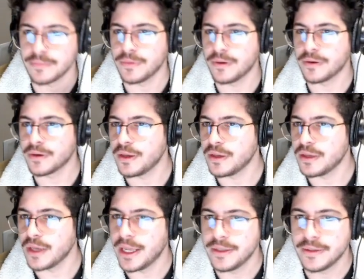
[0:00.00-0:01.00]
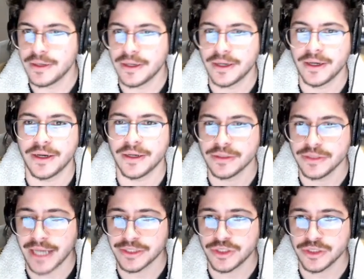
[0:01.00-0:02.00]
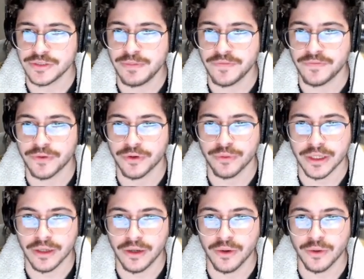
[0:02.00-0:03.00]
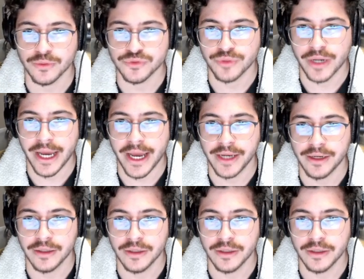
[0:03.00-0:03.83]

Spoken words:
Okay, and just before we close, right?